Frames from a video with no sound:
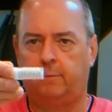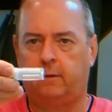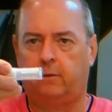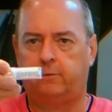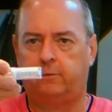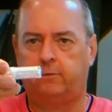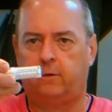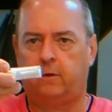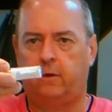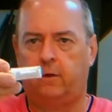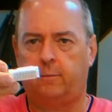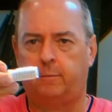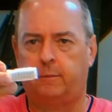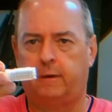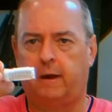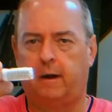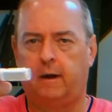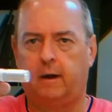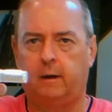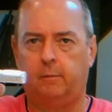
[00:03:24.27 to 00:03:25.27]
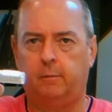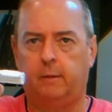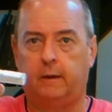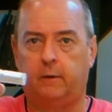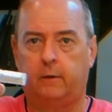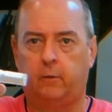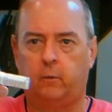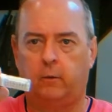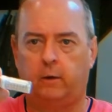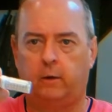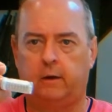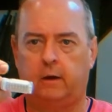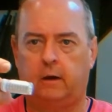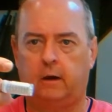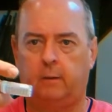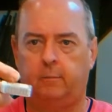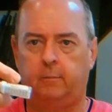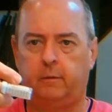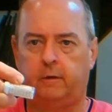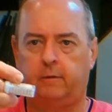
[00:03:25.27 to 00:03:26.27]
They also call them cob, like corn
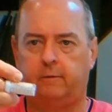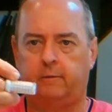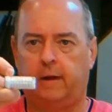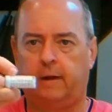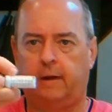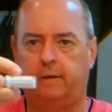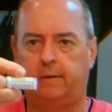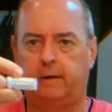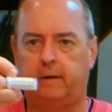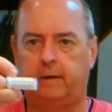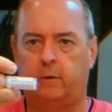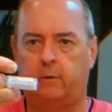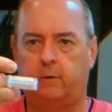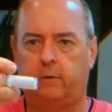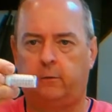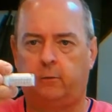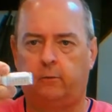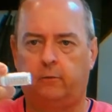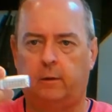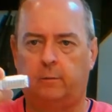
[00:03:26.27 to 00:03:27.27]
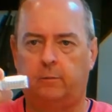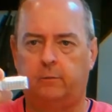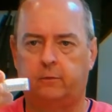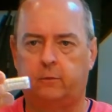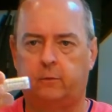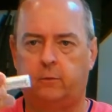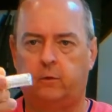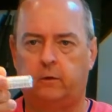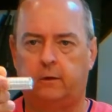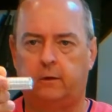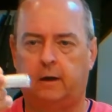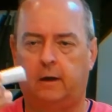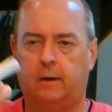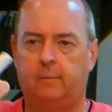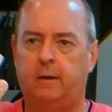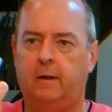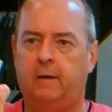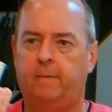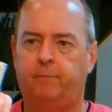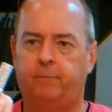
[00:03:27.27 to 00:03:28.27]
cob, because it has that resembles a corn
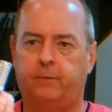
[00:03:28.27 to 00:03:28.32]
cob.